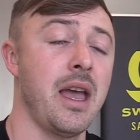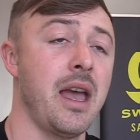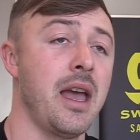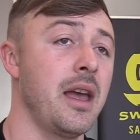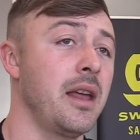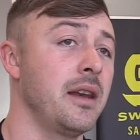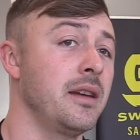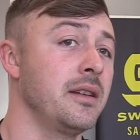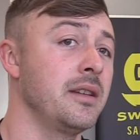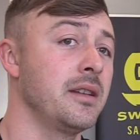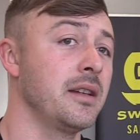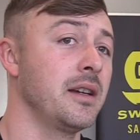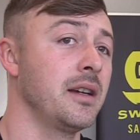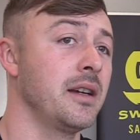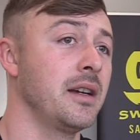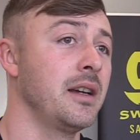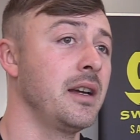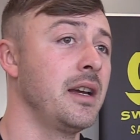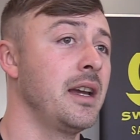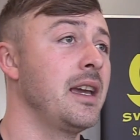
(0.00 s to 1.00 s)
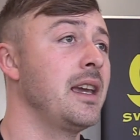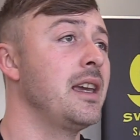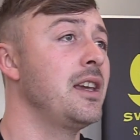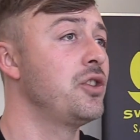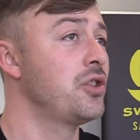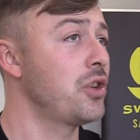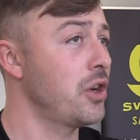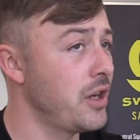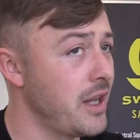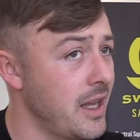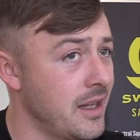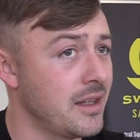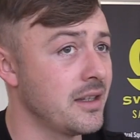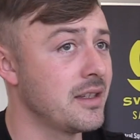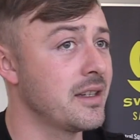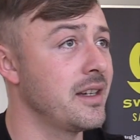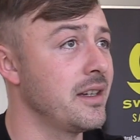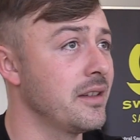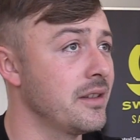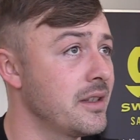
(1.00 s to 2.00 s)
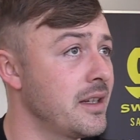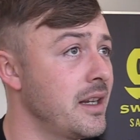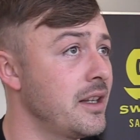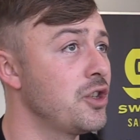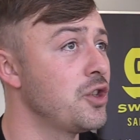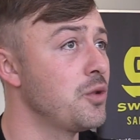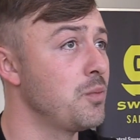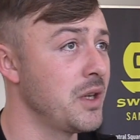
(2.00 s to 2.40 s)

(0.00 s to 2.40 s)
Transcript: And he showed he had the skill set to